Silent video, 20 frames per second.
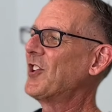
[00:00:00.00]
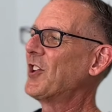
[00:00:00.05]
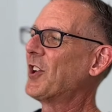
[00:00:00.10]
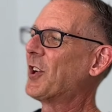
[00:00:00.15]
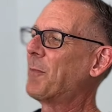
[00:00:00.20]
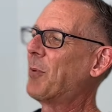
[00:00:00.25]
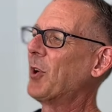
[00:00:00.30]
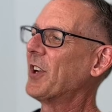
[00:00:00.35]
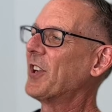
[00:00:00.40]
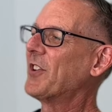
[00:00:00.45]
You
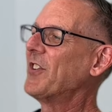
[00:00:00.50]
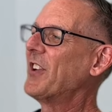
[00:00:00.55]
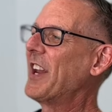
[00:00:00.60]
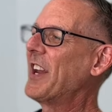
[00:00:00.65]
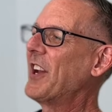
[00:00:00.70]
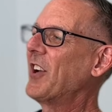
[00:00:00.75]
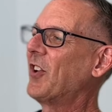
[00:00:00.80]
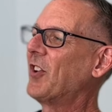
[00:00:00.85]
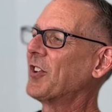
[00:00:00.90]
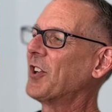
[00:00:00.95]
could a
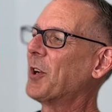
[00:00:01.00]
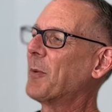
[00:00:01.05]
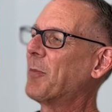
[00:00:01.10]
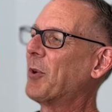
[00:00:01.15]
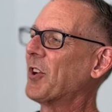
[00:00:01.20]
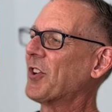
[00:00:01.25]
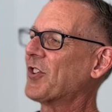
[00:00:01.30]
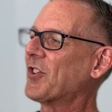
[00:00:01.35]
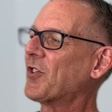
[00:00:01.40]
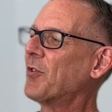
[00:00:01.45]
nail. You could
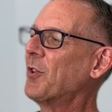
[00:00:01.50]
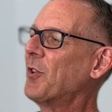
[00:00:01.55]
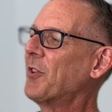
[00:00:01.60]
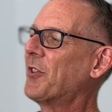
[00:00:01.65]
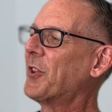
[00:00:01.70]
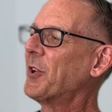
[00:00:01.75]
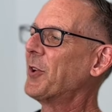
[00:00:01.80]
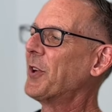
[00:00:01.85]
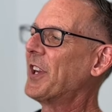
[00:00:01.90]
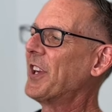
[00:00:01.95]
put a screw
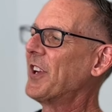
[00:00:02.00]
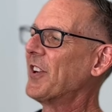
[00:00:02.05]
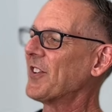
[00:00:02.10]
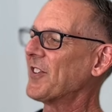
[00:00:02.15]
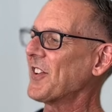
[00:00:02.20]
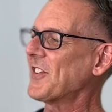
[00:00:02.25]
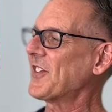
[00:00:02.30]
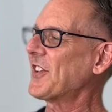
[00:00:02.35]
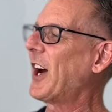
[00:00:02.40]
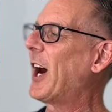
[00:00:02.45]
through here as
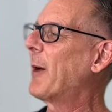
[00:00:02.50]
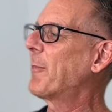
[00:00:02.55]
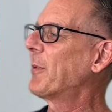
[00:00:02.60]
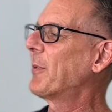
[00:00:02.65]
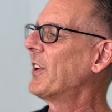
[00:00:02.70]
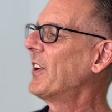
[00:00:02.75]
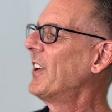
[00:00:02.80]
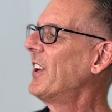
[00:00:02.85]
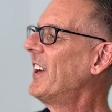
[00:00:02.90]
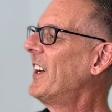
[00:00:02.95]
a
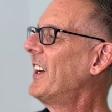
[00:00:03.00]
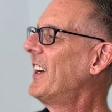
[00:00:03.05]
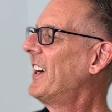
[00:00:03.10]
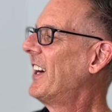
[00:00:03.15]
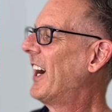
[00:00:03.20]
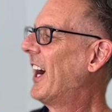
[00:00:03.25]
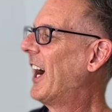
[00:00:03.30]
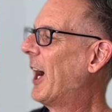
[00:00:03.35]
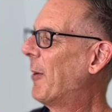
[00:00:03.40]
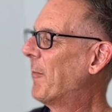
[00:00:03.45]
stopper.
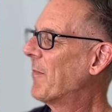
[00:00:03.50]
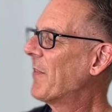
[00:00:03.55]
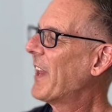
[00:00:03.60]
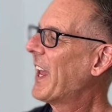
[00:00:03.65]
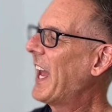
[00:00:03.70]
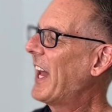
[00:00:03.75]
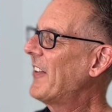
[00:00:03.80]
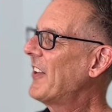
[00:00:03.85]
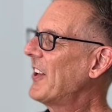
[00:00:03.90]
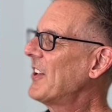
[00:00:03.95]

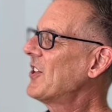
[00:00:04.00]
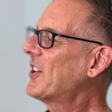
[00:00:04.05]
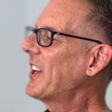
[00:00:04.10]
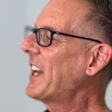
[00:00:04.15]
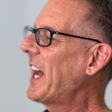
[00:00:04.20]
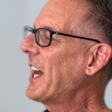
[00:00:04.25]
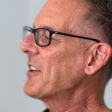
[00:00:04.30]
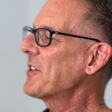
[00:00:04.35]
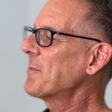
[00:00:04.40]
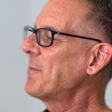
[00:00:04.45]
And then you could
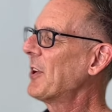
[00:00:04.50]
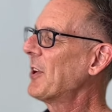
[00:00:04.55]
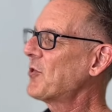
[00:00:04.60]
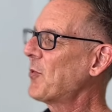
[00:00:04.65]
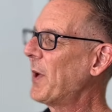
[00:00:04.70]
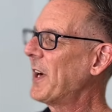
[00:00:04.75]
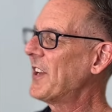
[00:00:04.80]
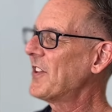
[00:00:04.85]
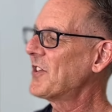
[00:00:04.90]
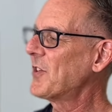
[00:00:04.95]
add as much
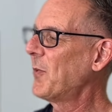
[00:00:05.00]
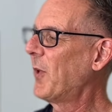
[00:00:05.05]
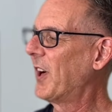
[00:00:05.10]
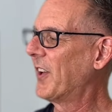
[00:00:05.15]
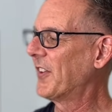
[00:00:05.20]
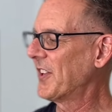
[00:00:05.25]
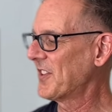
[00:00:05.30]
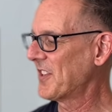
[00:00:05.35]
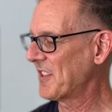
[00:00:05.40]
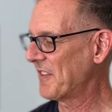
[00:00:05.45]
weight as you
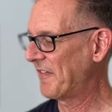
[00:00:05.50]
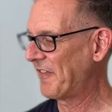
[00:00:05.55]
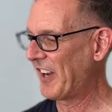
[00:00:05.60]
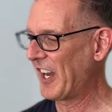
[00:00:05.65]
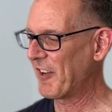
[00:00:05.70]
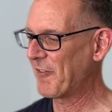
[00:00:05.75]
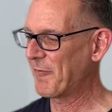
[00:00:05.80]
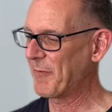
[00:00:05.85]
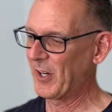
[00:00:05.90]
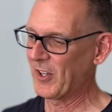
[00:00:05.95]
want. This is a
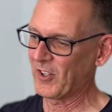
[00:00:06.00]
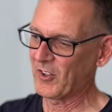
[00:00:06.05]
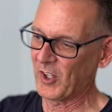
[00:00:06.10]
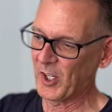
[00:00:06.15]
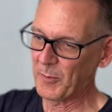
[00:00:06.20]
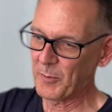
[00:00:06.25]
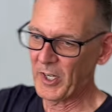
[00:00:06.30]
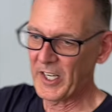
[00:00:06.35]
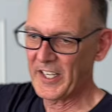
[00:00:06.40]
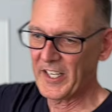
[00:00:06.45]
5-pound
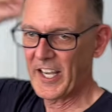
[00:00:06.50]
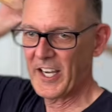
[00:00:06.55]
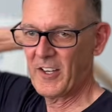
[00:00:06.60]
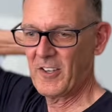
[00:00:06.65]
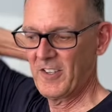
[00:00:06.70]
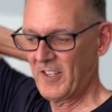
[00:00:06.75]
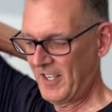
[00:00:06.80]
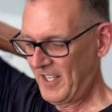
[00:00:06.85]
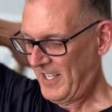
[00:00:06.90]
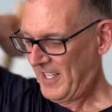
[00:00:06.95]
club right
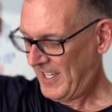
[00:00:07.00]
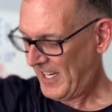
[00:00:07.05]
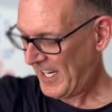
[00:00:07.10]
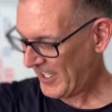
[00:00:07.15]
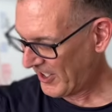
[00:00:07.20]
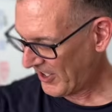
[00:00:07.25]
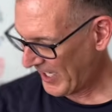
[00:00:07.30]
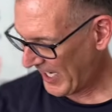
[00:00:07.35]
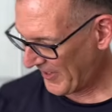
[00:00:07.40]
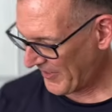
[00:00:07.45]
now. I
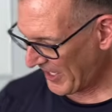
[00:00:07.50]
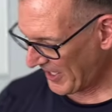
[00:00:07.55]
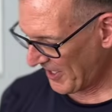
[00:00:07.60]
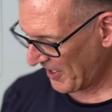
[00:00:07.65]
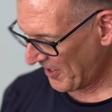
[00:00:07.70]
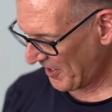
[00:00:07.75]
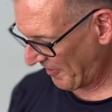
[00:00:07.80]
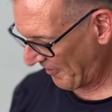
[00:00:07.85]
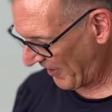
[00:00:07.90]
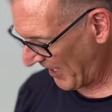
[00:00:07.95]
could add that
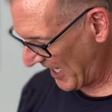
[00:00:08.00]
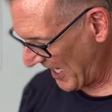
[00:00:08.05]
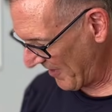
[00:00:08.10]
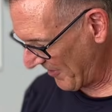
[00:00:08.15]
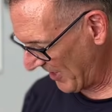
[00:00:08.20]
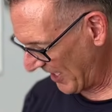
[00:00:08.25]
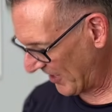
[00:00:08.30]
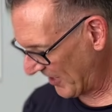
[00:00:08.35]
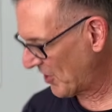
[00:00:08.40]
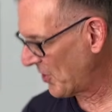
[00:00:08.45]
other 5
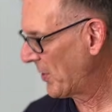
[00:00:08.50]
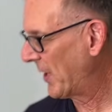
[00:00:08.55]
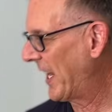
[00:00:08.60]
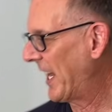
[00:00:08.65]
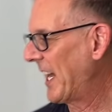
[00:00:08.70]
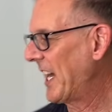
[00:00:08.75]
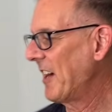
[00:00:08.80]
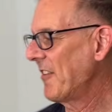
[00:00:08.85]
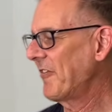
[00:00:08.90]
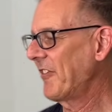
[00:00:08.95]
and that
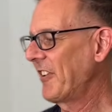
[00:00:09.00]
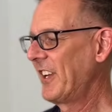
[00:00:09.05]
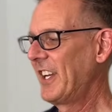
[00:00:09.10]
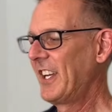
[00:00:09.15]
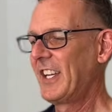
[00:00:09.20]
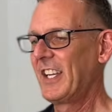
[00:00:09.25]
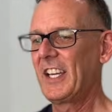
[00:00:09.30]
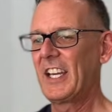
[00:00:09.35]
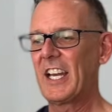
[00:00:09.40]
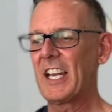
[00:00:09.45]
2.5
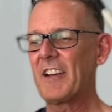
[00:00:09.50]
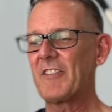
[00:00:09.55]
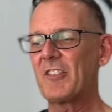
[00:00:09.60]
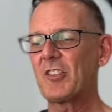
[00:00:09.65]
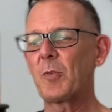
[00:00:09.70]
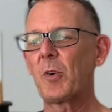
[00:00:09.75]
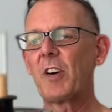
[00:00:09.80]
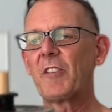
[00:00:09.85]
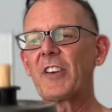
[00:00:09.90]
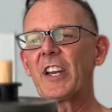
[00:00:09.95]
and have a
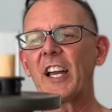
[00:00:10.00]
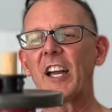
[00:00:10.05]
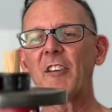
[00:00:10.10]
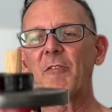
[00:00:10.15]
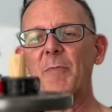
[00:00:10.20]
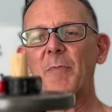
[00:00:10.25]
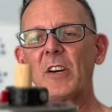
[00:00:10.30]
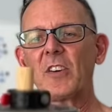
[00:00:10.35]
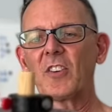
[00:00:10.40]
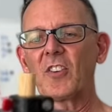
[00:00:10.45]

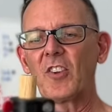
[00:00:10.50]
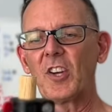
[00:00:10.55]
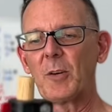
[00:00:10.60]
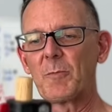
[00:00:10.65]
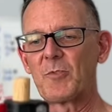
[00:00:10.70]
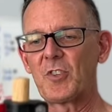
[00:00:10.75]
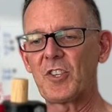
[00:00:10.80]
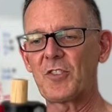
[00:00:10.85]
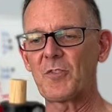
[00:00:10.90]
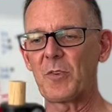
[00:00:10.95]
12.5-pound
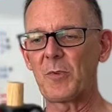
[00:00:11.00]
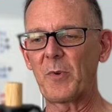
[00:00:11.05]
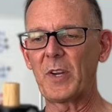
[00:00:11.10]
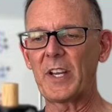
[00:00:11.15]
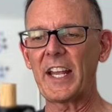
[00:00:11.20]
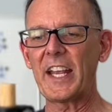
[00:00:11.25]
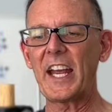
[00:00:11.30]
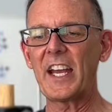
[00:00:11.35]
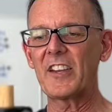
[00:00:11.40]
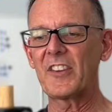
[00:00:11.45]
club just with what
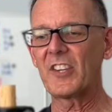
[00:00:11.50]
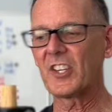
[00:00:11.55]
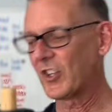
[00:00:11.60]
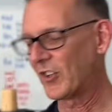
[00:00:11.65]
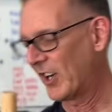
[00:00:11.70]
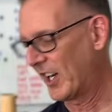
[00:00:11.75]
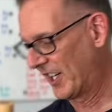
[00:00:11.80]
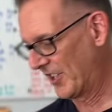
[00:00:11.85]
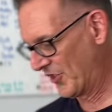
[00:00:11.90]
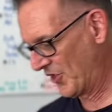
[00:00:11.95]
I had in the
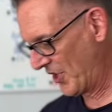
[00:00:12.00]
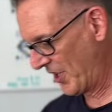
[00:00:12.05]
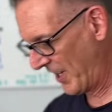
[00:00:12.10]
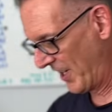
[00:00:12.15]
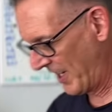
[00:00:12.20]
garage.